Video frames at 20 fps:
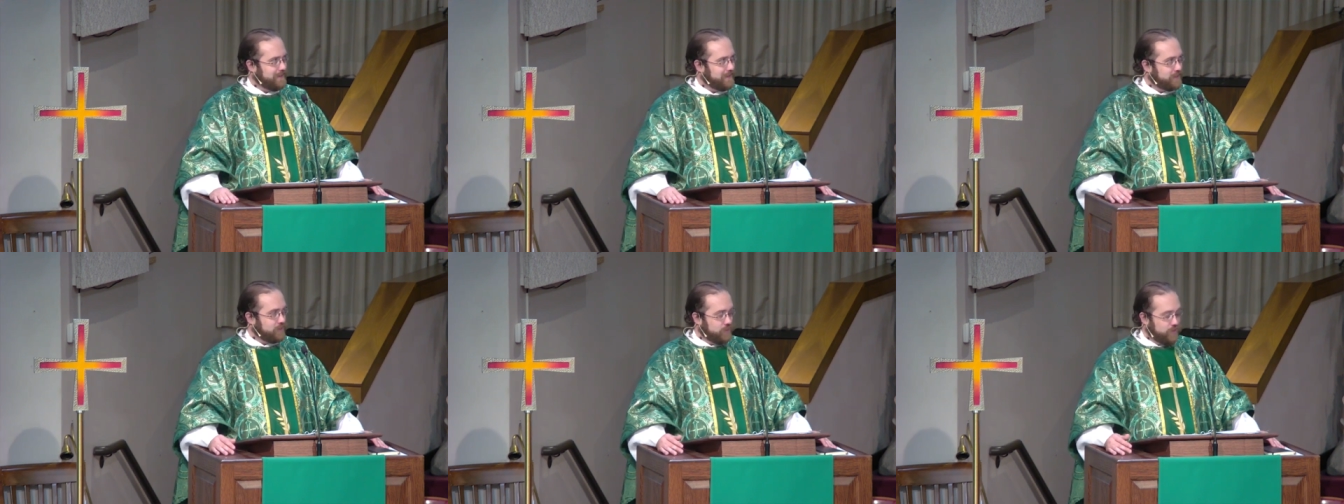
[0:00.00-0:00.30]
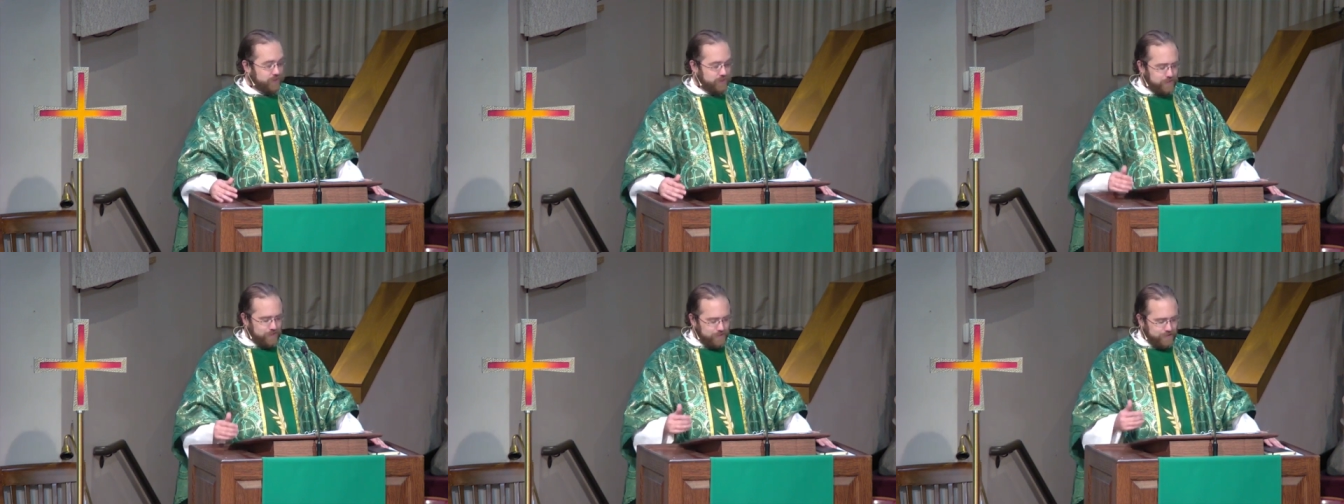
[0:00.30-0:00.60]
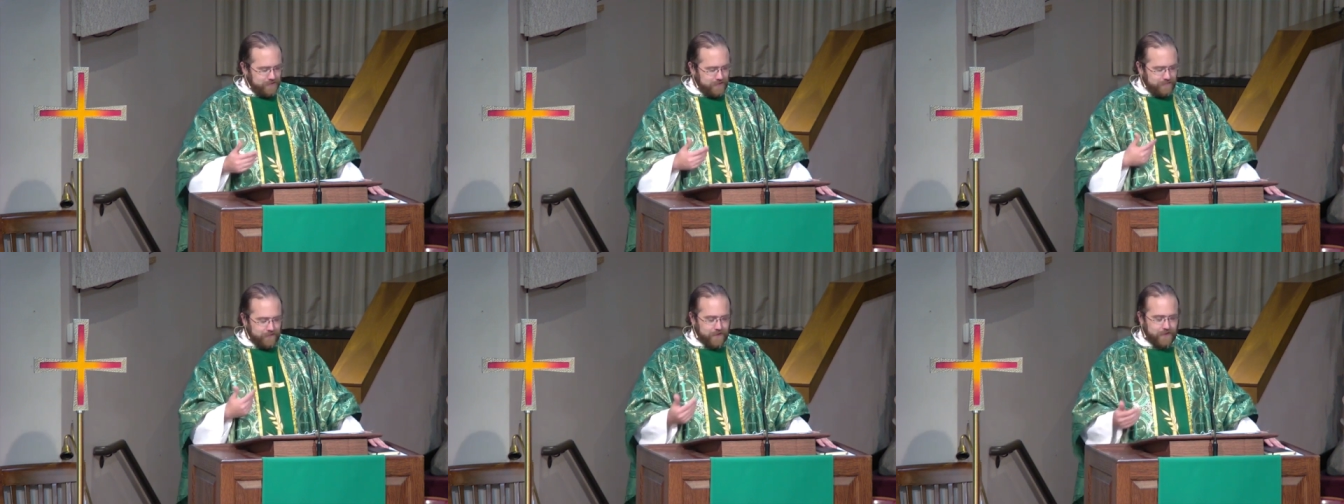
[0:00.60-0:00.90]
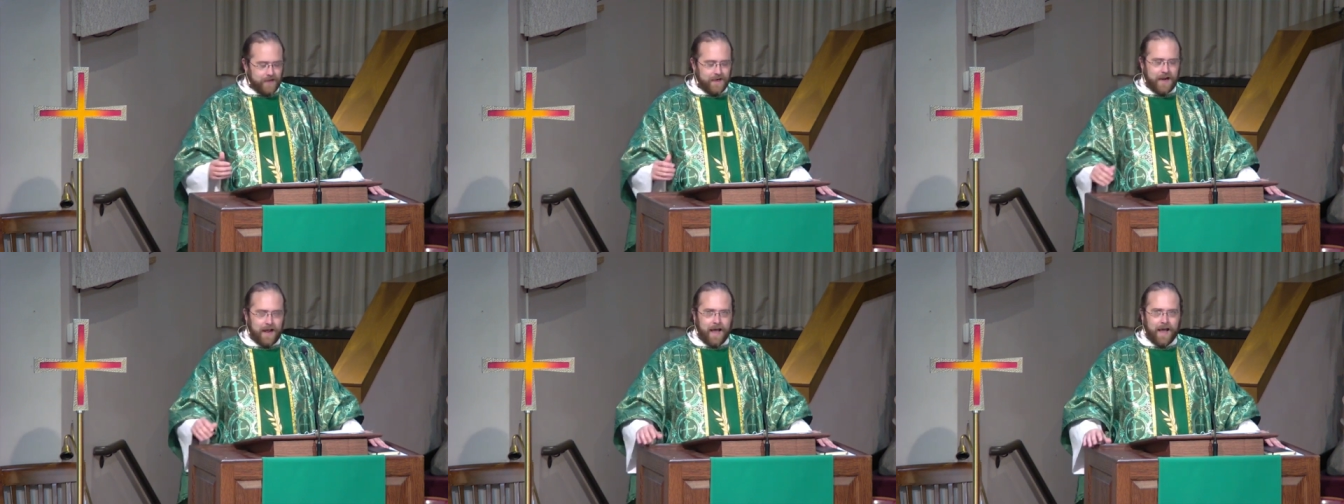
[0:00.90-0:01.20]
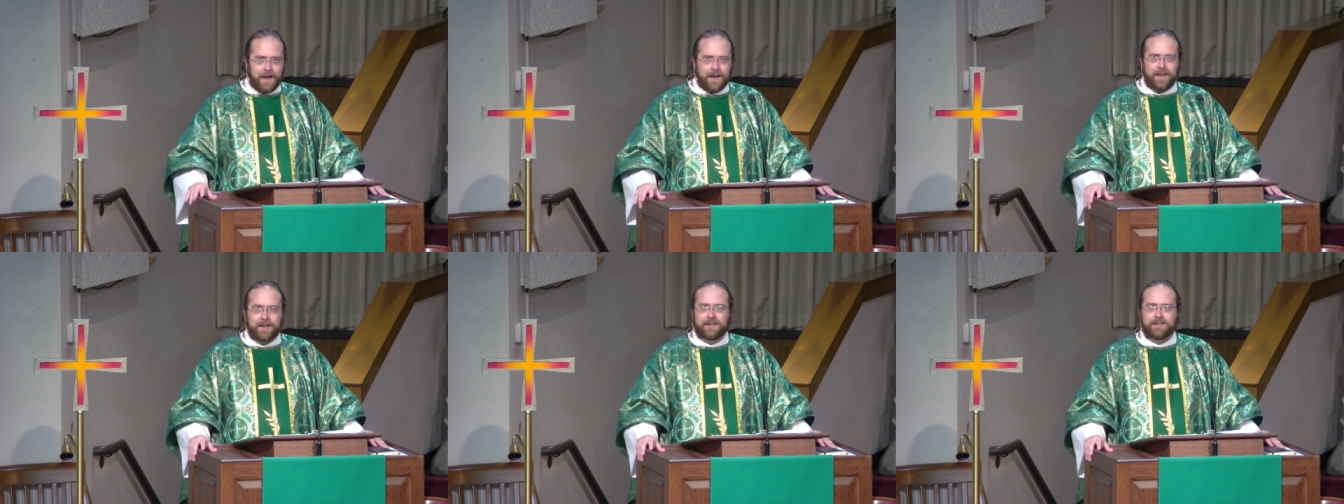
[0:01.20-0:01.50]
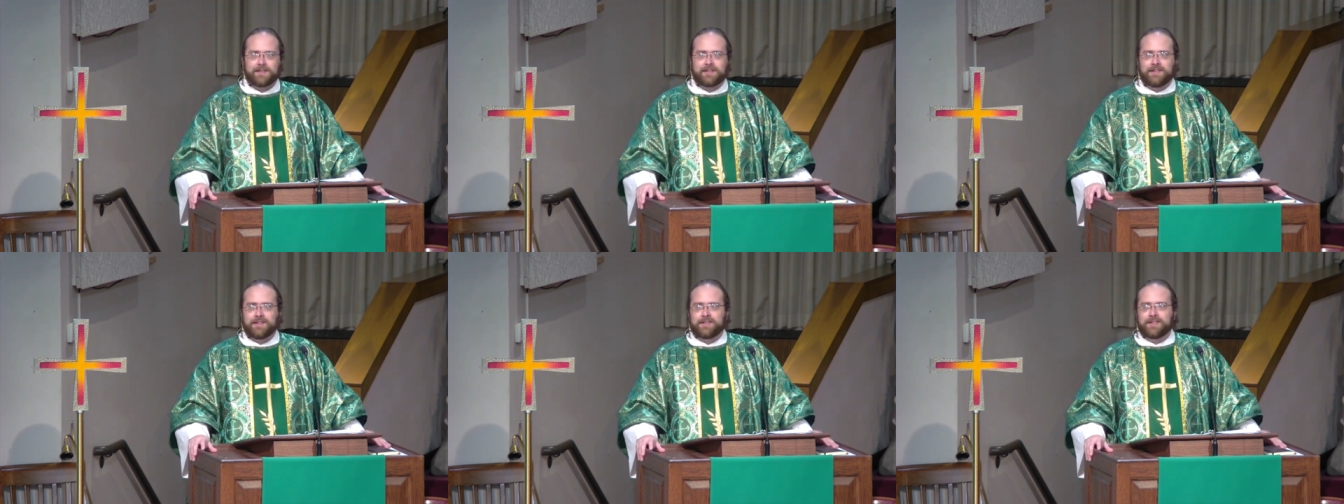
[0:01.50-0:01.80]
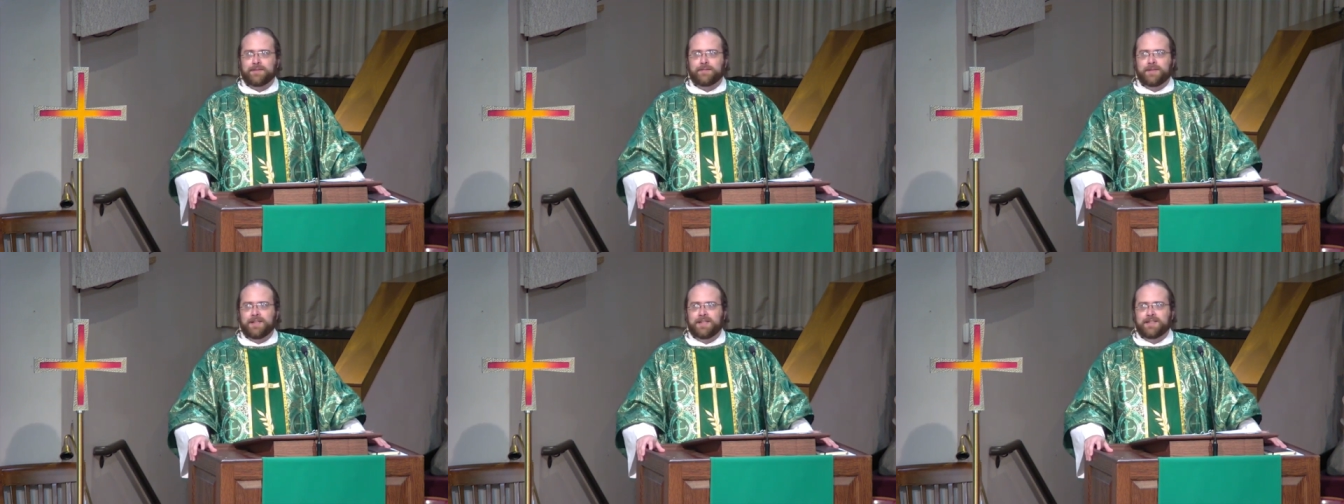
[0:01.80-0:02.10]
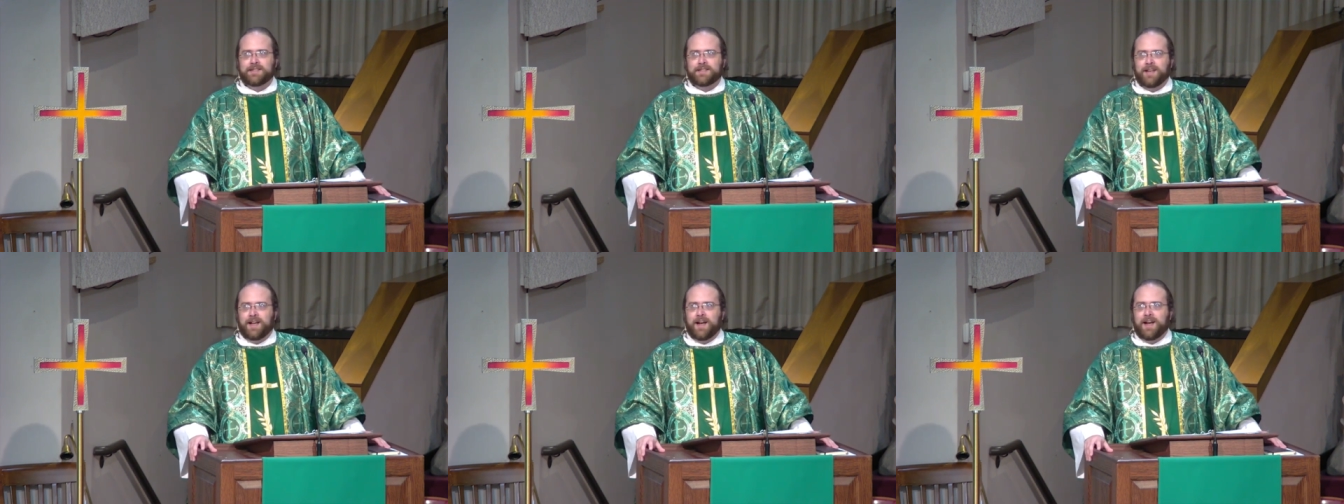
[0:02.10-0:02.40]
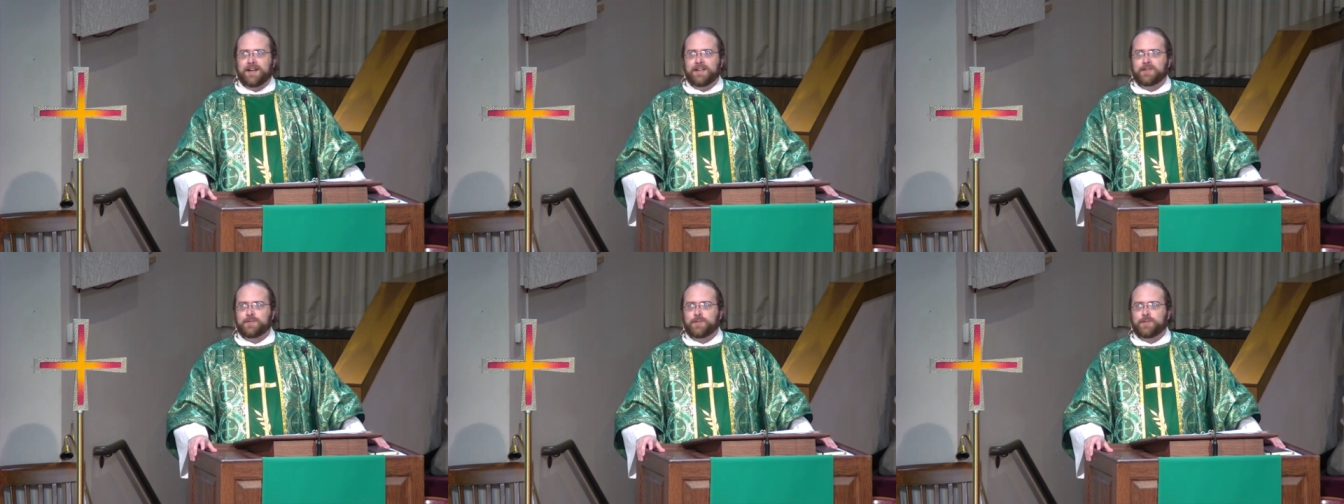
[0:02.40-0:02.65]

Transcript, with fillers: It's good news if you're an addict, because it means God